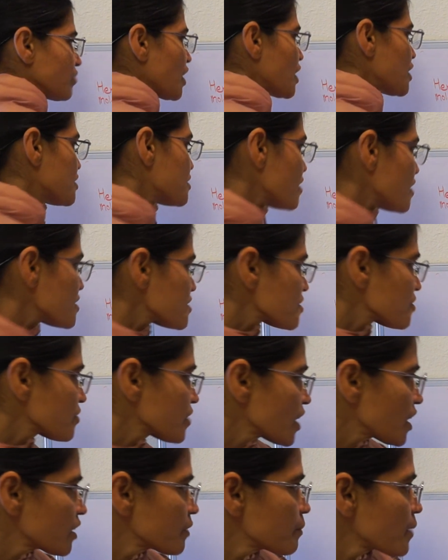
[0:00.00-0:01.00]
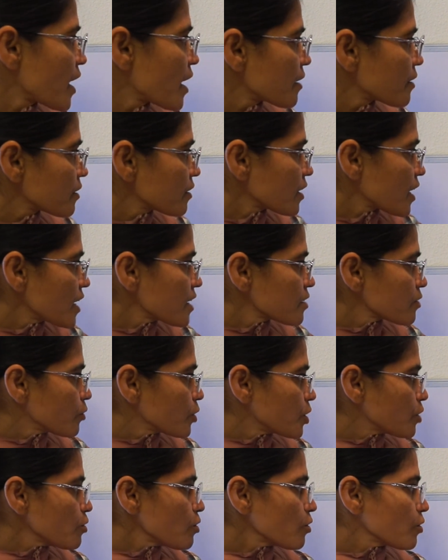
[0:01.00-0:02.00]
it doesn't really matter, right? We
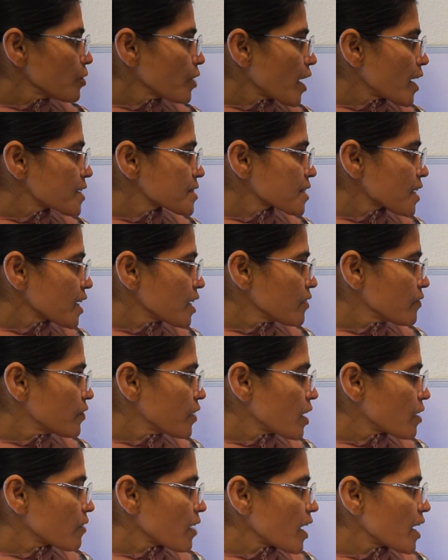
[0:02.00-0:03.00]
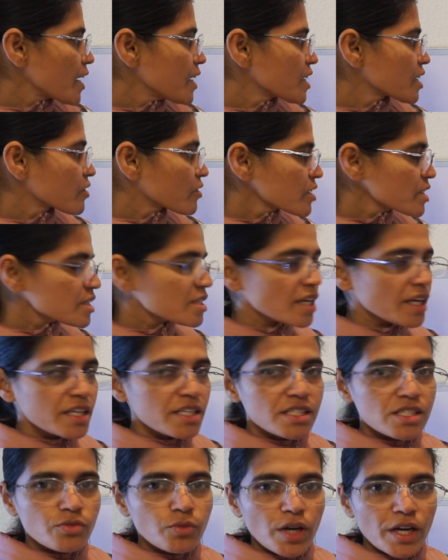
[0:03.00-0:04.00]
know as the if area
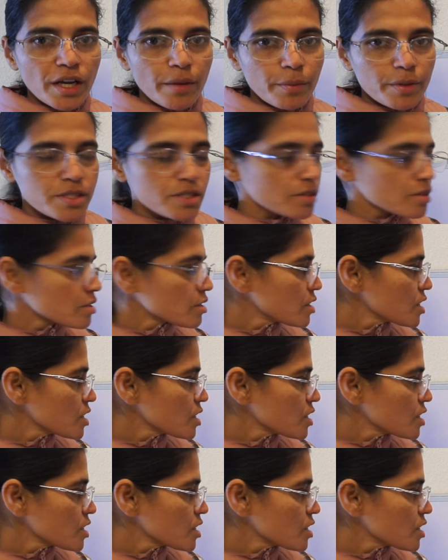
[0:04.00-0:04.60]
increases, what happens?